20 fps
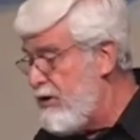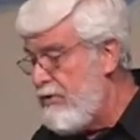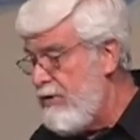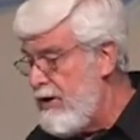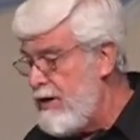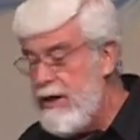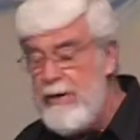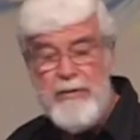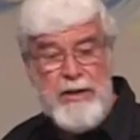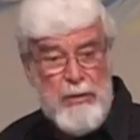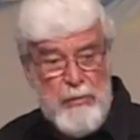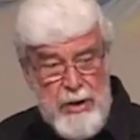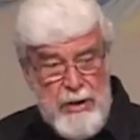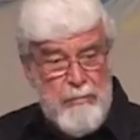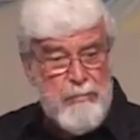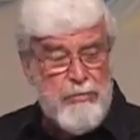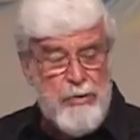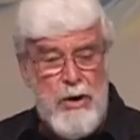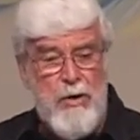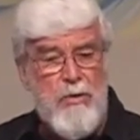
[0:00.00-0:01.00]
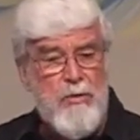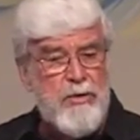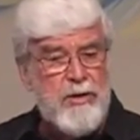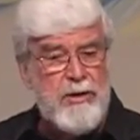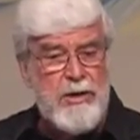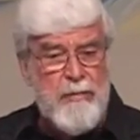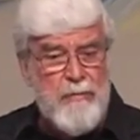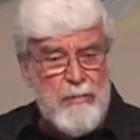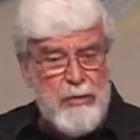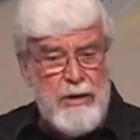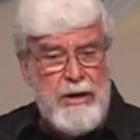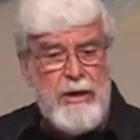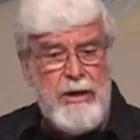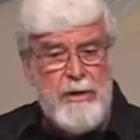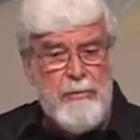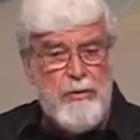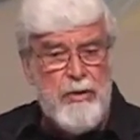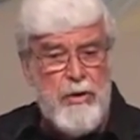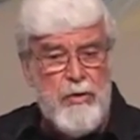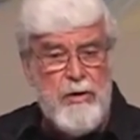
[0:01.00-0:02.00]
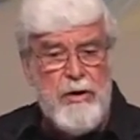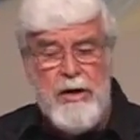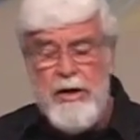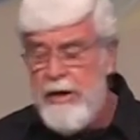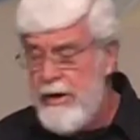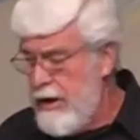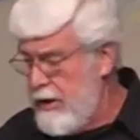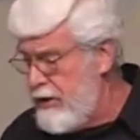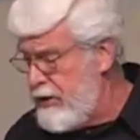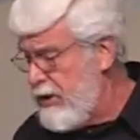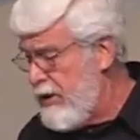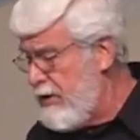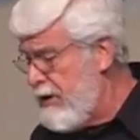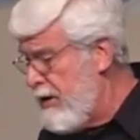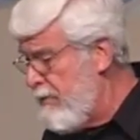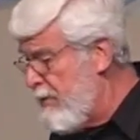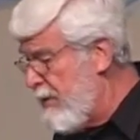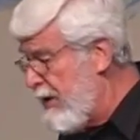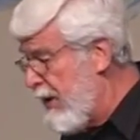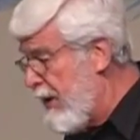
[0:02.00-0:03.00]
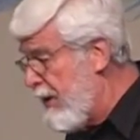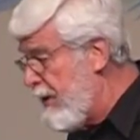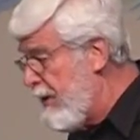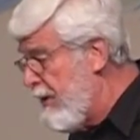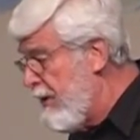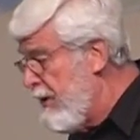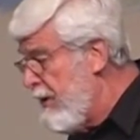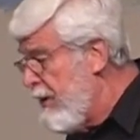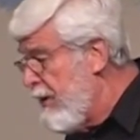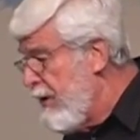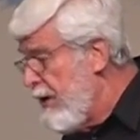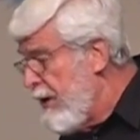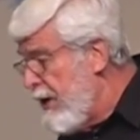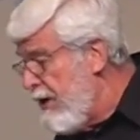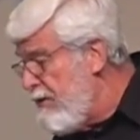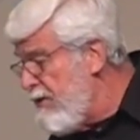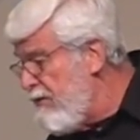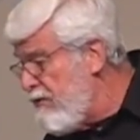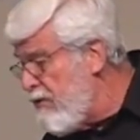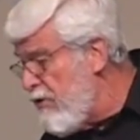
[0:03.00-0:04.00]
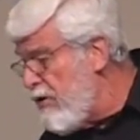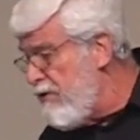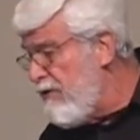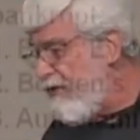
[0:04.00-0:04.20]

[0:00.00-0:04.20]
3 times. They went broke, completely broke, and started up again. Henry Ford